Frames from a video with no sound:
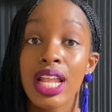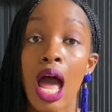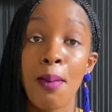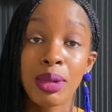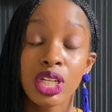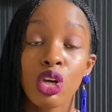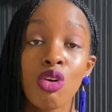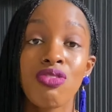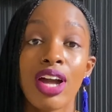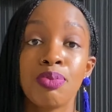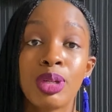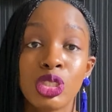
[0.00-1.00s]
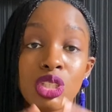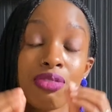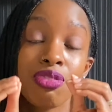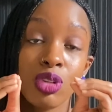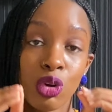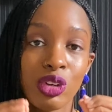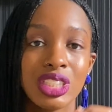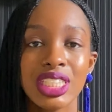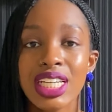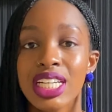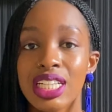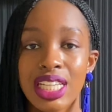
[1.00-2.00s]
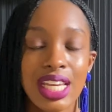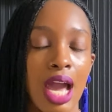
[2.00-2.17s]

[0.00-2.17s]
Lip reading: I'm going to go find pictures of Florence, Italy.